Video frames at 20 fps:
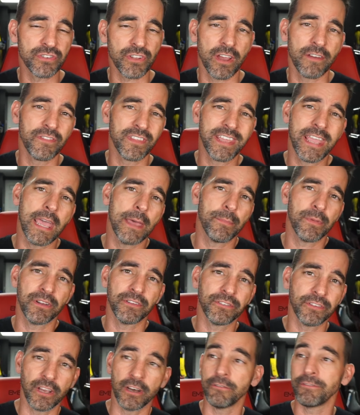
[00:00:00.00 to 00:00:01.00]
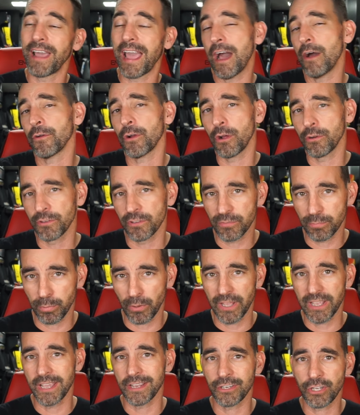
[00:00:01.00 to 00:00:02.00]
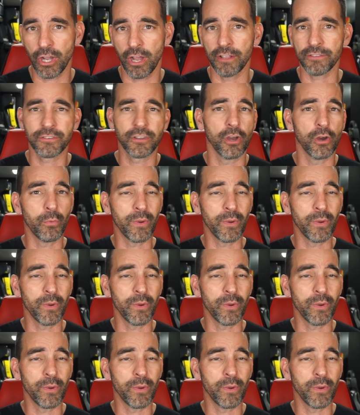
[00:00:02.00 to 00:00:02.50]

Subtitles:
of the cabinet itself out on display at Costco.